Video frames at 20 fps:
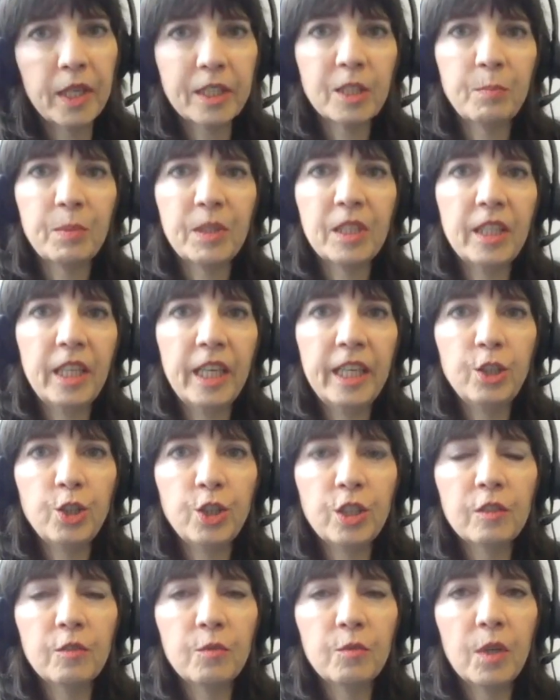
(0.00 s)

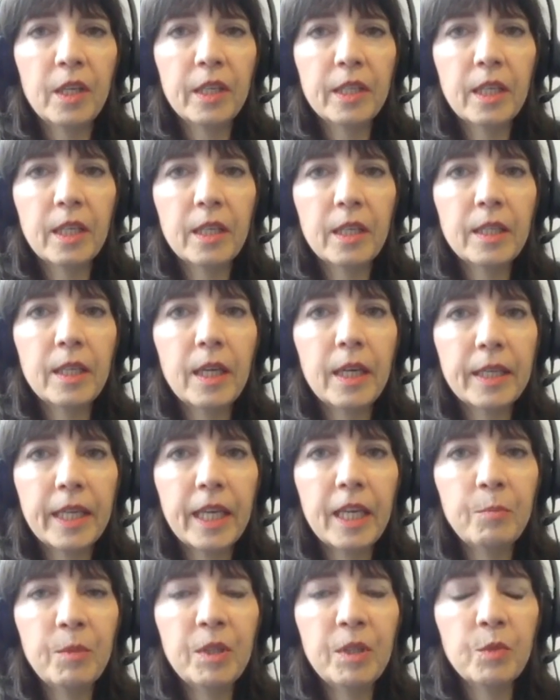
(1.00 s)
explanation of why I
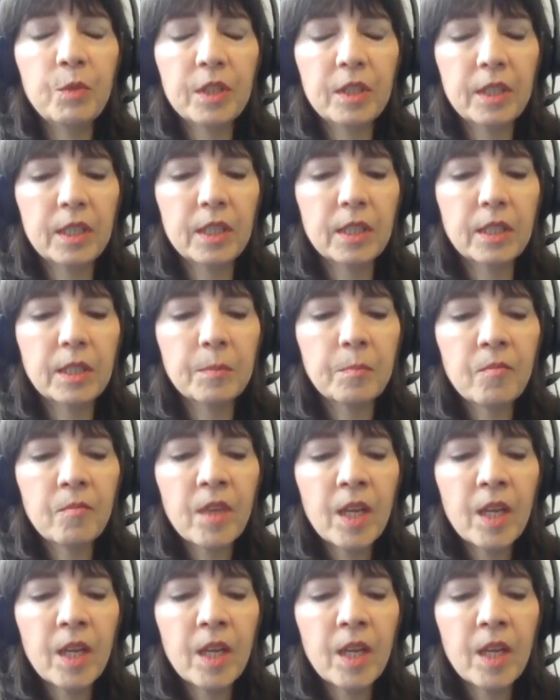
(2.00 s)
came in with this.